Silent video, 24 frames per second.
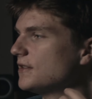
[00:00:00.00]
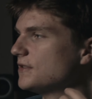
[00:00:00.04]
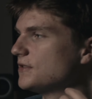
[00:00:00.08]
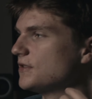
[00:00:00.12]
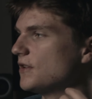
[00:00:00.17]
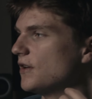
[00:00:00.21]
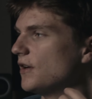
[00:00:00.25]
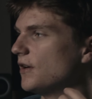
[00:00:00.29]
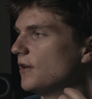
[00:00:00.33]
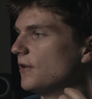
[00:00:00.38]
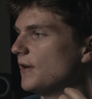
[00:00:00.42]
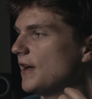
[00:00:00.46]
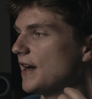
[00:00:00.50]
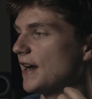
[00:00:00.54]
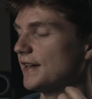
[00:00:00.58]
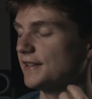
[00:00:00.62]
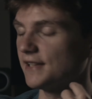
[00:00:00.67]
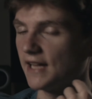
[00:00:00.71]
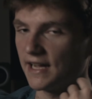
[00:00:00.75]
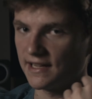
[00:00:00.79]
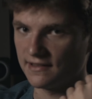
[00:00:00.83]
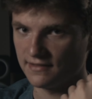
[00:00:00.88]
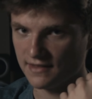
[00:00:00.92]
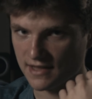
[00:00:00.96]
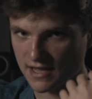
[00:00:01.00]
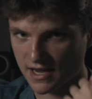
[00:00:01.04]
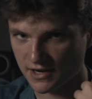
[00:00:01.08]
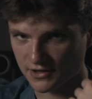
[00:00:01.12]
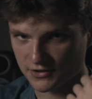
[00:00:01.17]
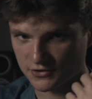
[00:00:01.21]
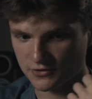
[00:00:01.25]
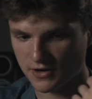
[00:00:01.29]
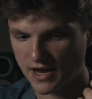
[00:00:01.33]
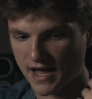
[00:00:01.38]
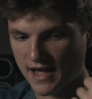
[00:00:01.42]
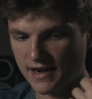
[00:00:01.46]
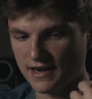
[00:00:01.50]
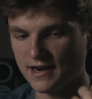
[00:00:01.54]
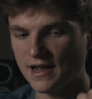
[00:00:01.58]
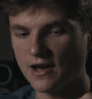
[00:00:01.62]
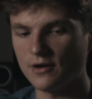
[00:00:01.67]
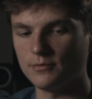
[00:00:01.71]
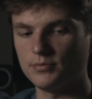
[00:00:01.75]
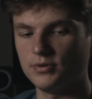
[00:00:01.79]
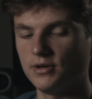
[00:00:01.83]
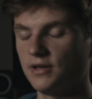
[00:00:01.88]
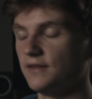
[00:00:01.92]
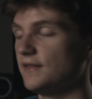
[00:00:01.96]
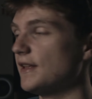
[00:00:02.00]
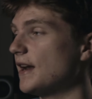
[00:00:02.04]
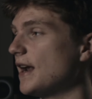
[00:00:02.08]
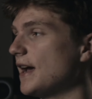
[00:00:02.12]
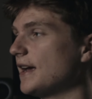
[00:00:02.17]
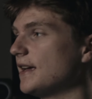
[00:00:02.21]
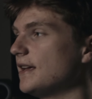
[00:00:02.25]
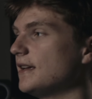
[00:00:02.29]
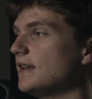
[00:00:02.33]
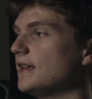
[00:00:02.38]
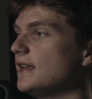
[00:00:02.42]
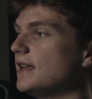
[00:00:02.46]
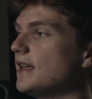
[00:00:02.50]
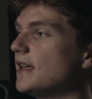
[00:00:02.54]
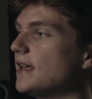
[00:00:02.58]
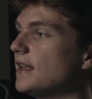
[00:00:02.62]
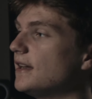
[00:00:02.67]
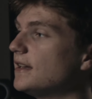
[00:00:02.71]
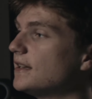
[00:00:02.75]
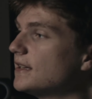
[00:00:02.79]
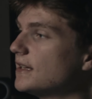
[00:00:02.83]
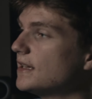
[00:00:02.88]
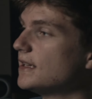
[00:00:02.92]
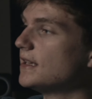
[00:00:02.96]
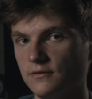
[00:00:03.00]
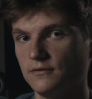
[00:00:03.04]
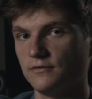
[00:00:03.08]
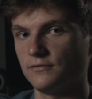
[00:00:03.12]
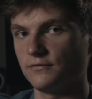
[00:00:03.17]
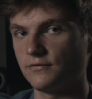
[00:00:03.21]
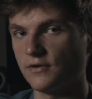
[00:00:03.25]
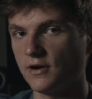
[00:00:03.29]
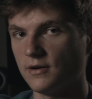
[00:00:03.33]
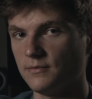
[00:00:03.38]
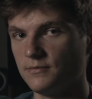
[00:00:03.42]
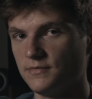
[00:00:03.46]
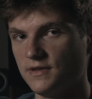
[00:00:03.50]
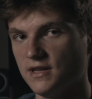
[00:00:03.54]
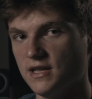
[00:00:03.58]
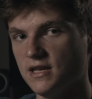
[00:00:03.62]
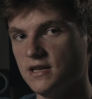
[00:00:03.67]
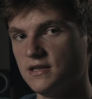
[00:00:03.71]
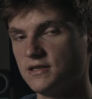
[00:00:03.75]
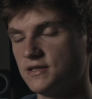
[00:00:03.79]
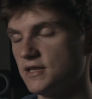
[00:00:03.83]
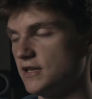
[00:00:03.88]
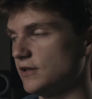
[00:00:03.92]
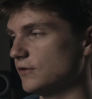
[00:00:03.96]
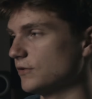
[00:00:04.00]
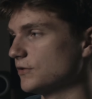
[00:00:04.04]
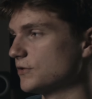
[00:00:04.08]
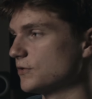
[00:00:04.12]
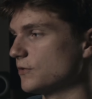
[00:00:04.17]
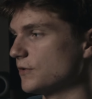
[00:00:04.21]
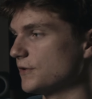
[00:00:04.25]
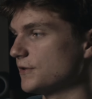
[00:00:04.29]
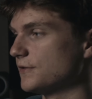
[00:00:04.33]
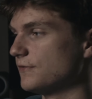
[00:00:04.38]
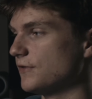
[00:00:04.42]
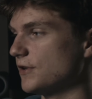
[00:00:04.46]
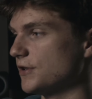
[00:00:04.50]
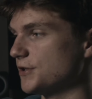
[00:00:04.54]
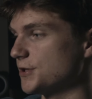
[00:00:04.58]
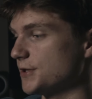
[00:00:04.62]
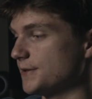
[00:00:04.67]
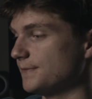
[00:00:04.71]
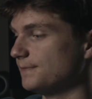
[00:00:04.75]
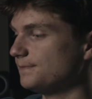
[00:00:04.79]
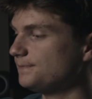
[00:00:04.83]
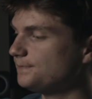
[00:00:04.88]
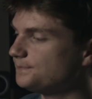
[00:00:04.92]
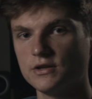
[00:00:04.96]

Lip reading: And I like the extra added output that I can get from the single source version.